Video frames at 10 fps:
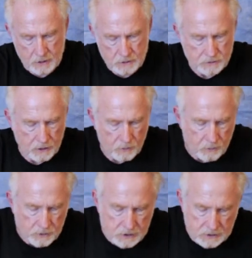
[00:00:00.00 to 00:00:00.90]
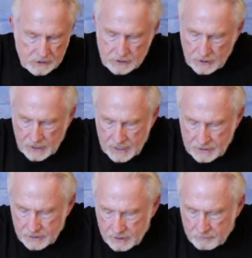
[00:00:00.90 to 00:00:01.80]
So just need to line it
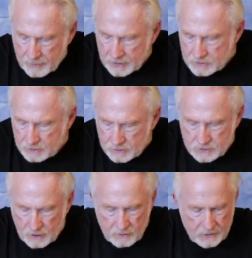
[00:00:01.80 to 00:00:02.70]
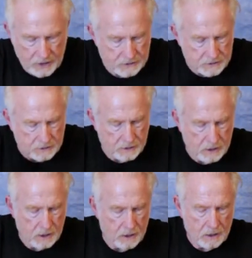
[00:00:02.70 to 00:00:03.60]
up, make sure it's all nice and
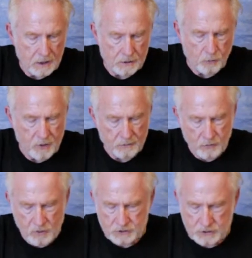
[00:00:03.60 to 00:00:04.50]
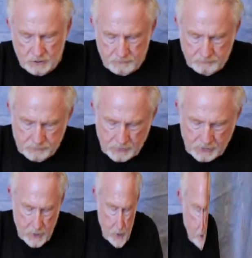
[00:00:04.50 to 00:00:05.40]
the way we want to.
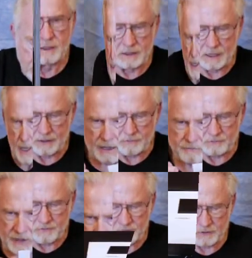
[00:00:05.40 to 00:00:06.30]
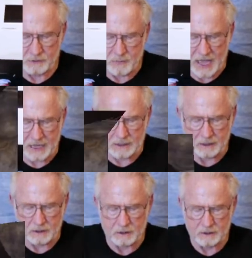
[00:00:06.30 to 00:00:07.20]
Yeah, if you fold the backing